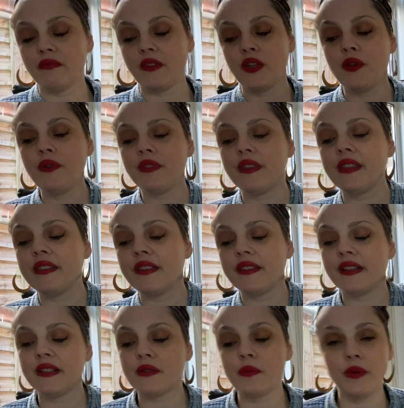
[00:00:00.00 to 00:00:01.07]
You think that
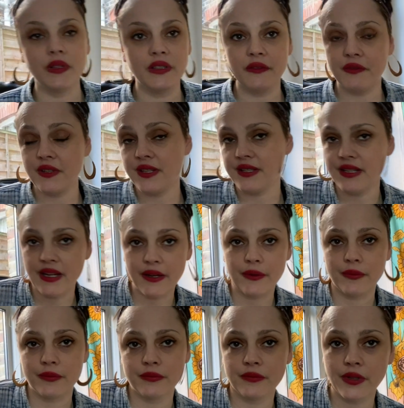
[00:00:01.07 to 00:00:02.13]
that's what love is now,
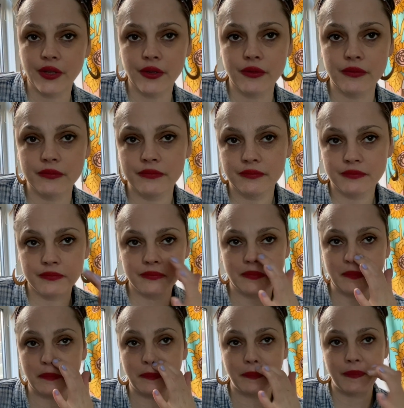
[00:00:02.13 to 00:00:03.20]
though.
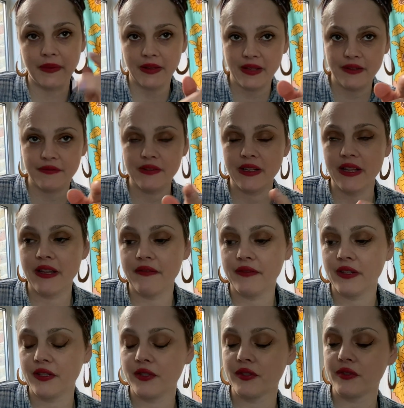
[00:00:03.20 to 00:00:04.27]
Eleven, eleven.
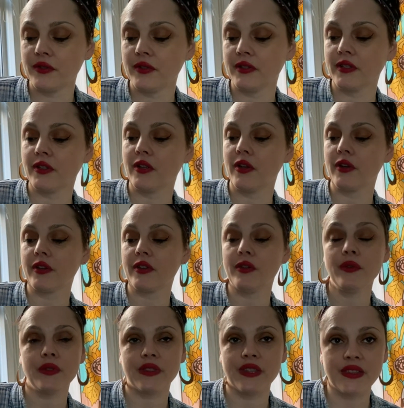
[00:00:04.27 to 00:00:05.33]
i just saw on the clock you
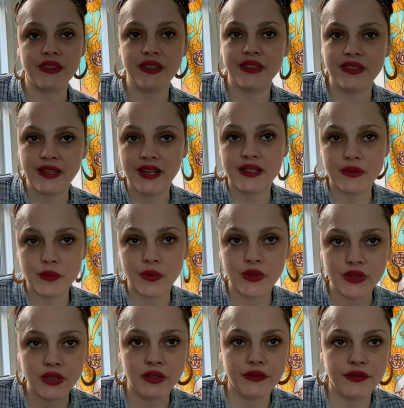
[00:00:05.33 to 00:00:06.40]
think that that's what
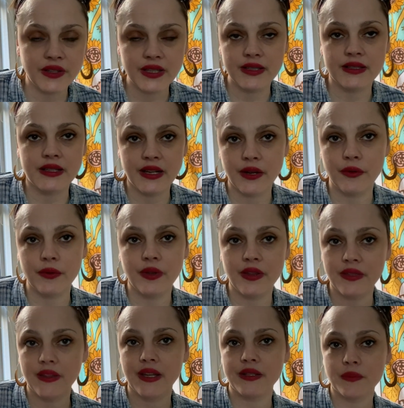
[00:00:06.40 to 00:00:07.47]
love is now and
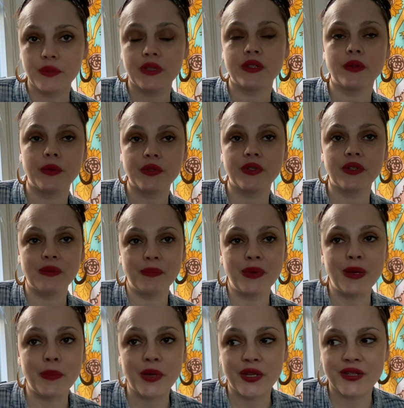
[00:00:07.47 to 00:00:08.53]
that's what it's always going to be
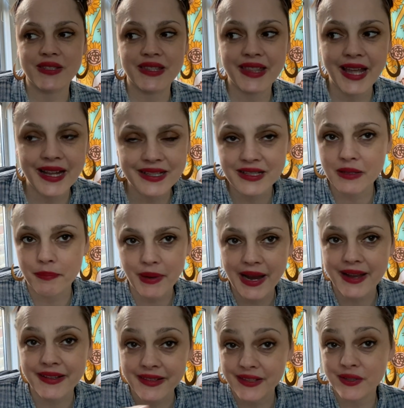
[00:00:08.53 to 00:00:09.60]
because that's the
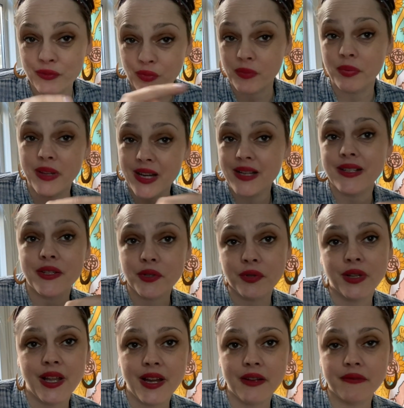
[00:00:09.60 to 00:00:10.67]
pattern that's replayed in your
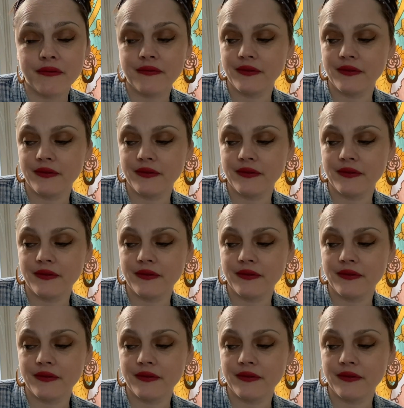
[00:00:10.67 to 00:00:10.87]
life